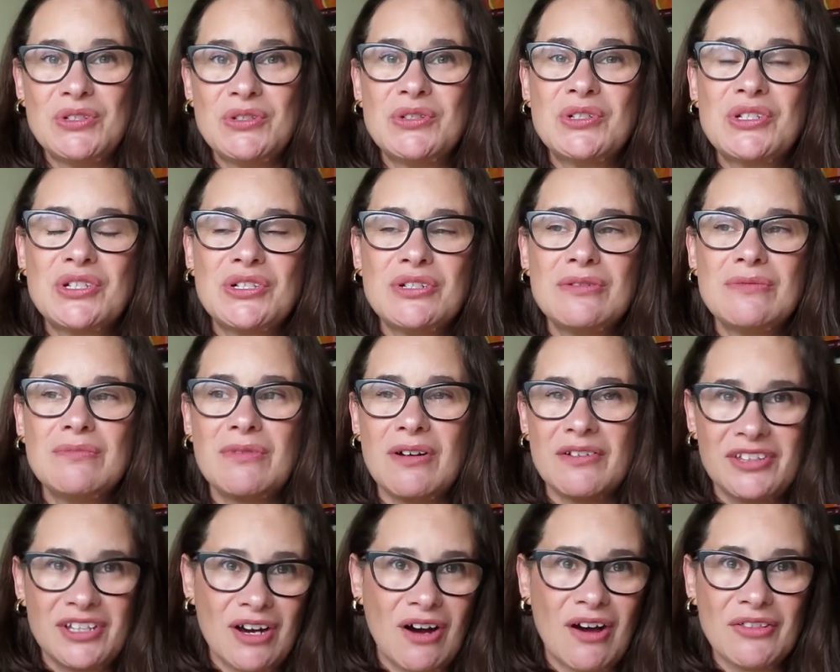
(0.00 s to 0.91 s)
YouTube,
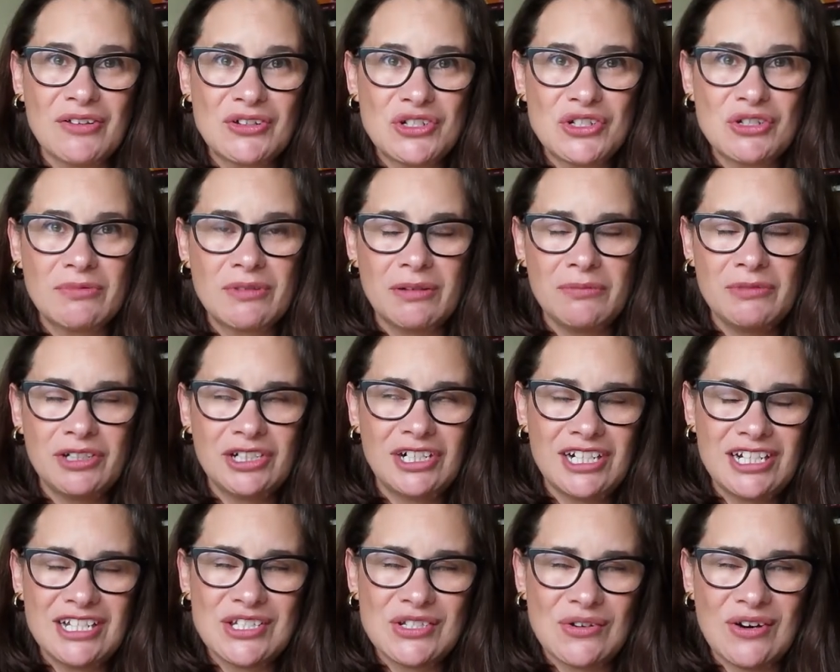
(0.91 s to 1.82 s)
the AuthorTube community.